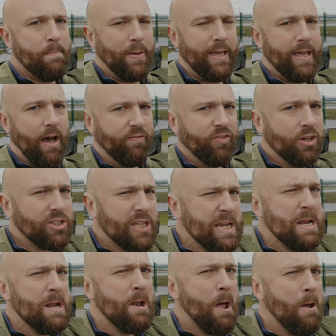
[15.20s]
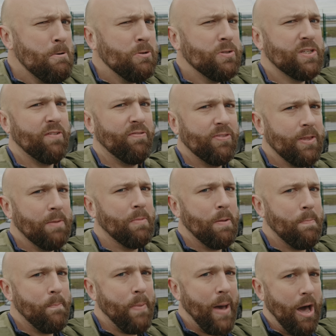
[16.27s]
But yeah, I've not seen loads of them
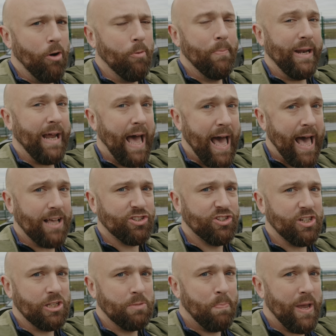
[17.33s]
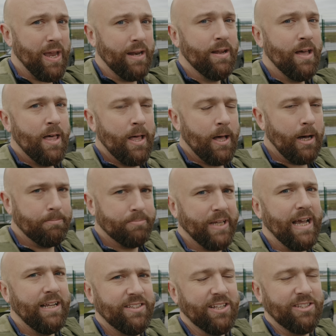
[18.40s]
about, but it has just been
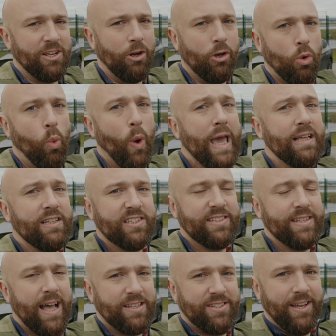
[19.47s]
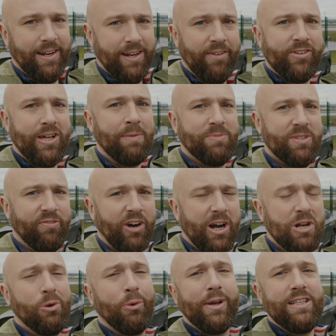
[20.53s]
updated to look way snazzier. And I've come to
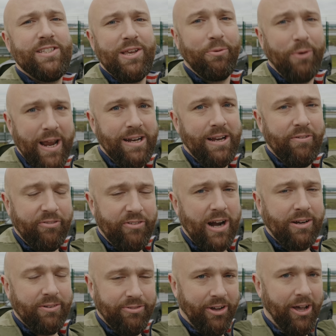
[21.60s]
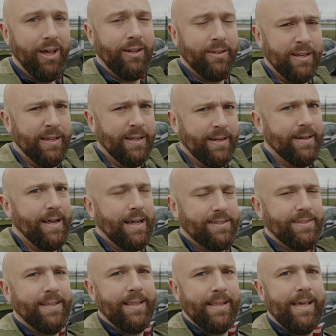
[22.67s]
very noisy, rainy Frankfurt,
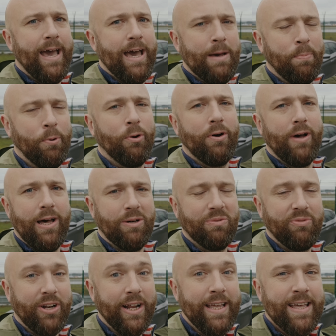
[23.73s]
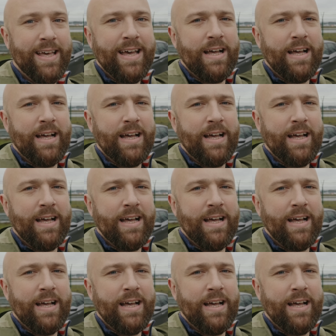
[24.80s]
next to the airport, helpfully,